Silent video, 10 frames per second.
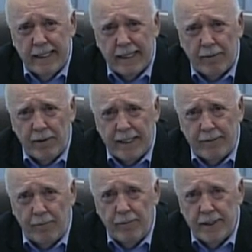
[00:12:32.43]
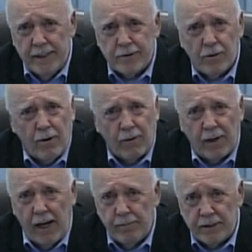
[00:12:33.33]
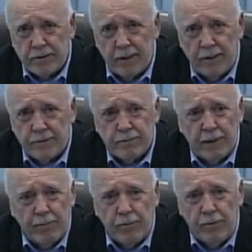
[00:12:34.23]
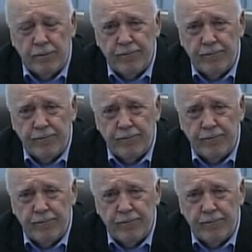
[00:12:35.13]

I mean, it's all common sense, people.